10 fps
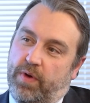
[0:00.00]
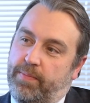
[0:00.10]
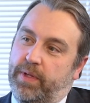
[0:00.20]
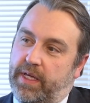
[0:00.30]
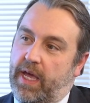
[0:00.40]

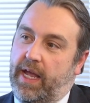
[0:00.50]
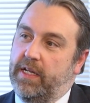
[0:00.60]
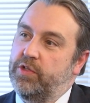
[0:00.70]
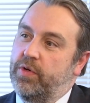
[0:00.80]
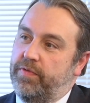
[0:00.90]

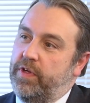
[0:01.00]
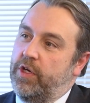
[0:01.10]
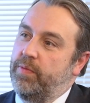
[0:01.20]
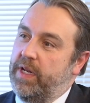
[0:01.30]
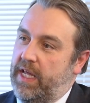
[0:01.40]
replicate sort of
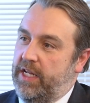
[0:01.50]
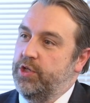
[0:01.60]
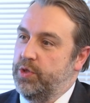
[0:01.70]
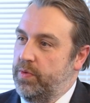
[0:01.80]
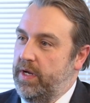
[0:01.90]
human
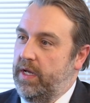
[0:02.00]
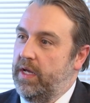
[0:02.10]
injury.